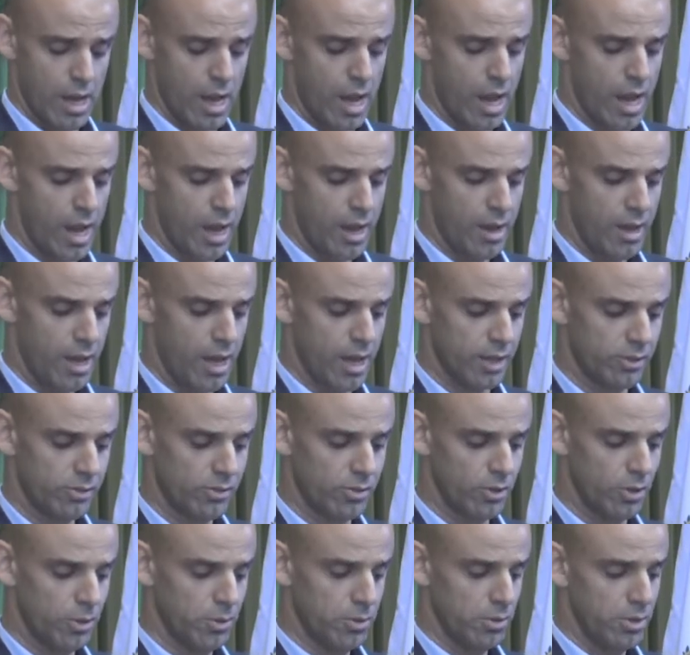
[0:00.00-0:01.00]
And
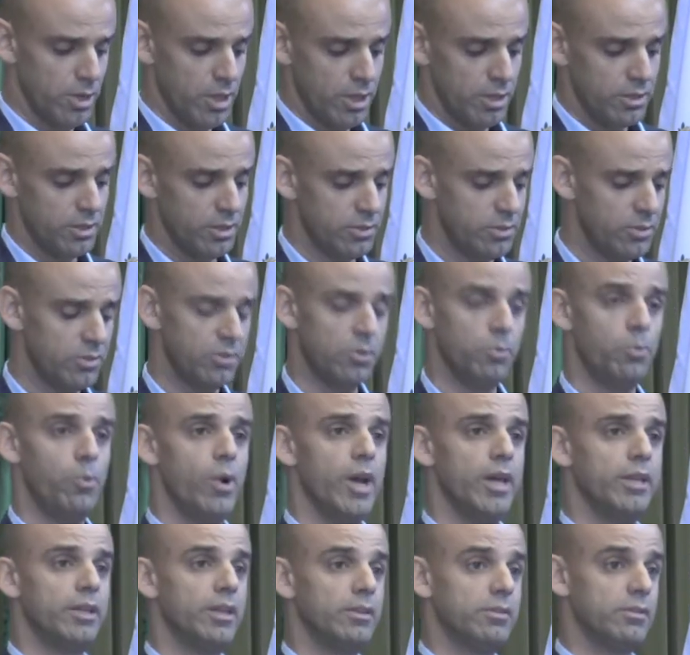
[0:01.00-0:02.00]
so this is the
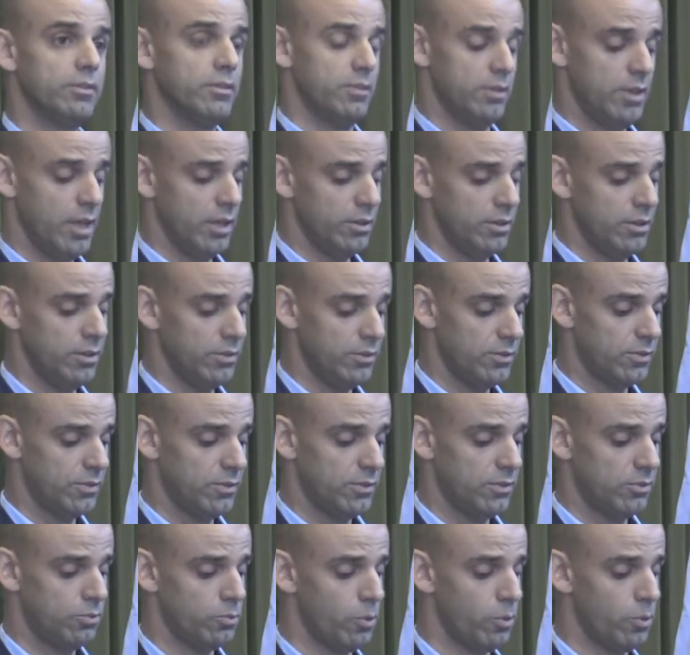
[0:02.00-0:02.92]
way that this